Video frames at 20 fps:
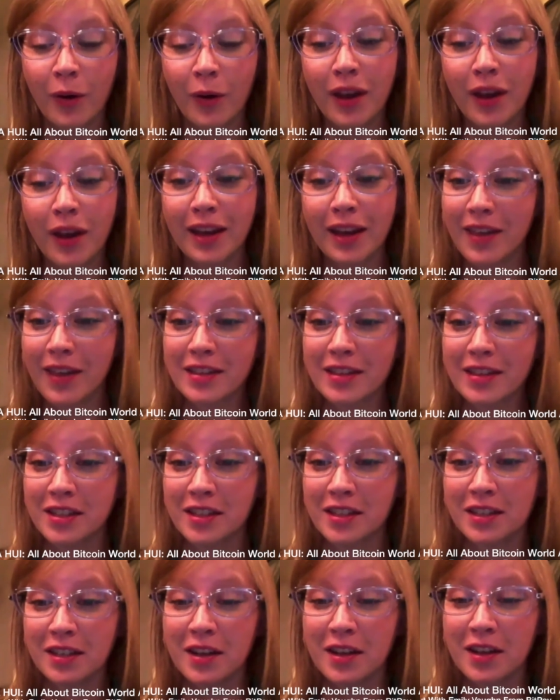Okay, that's
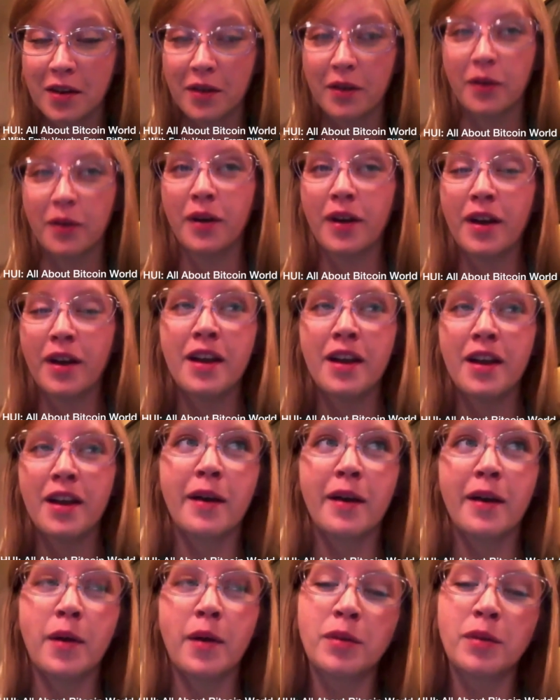good to know.
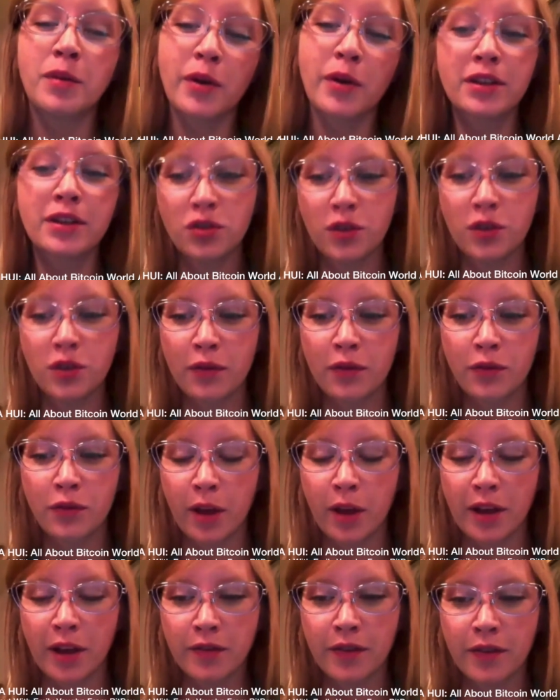I'm going straight from
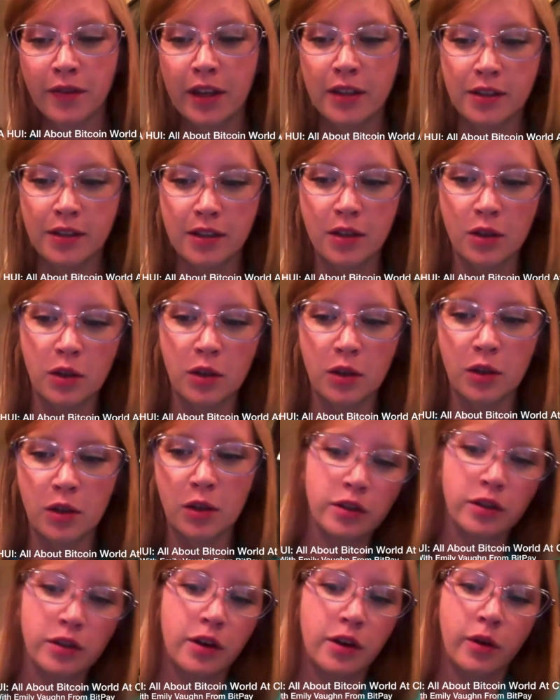Las Vegas to New
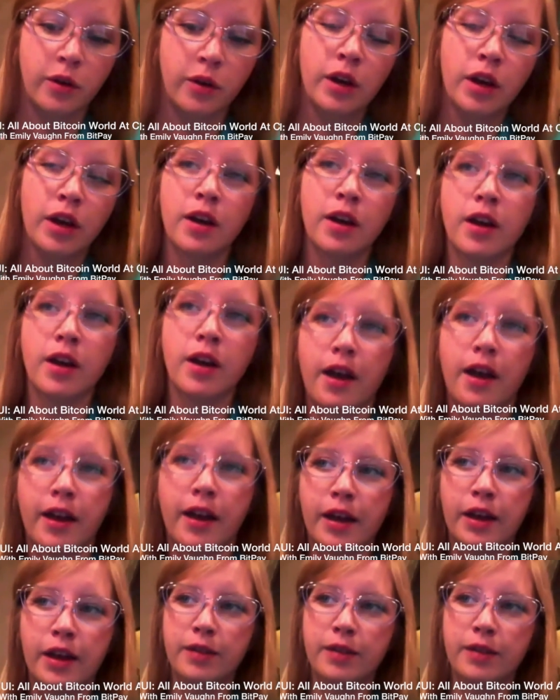York, so
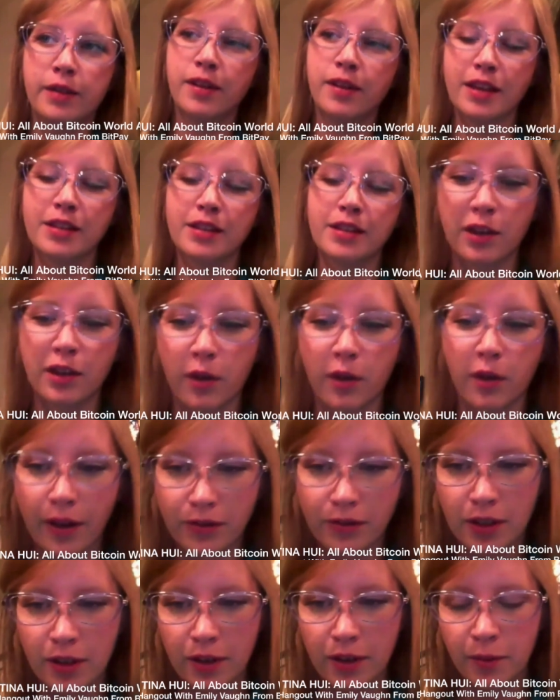I guess I don't
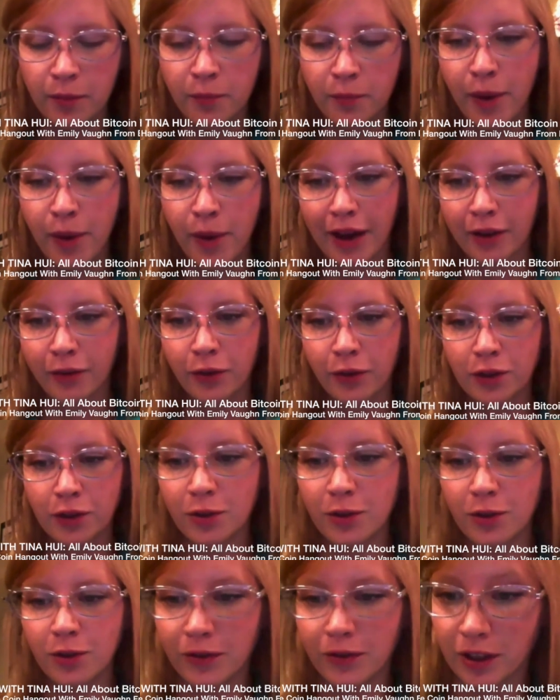have to pack for
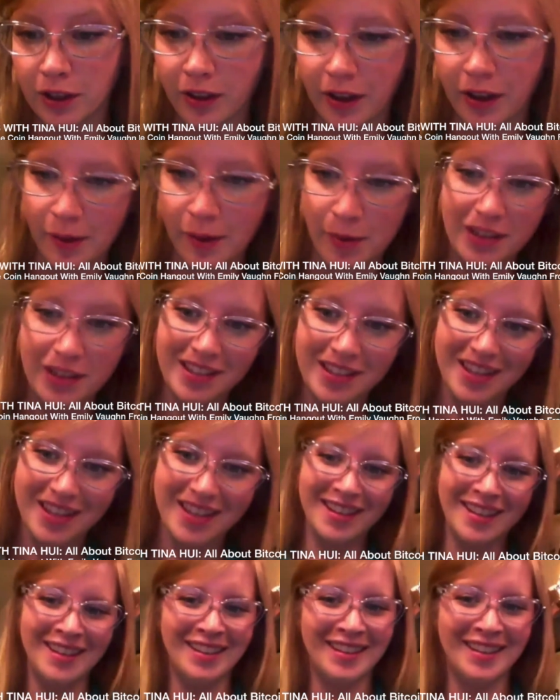two different climates
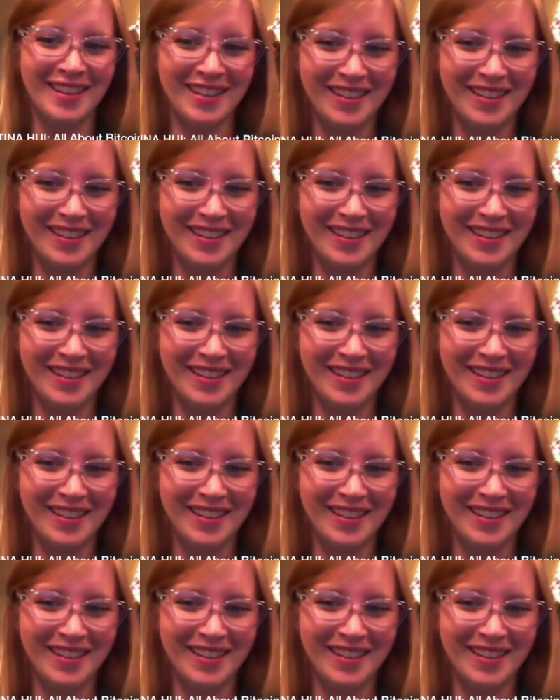then.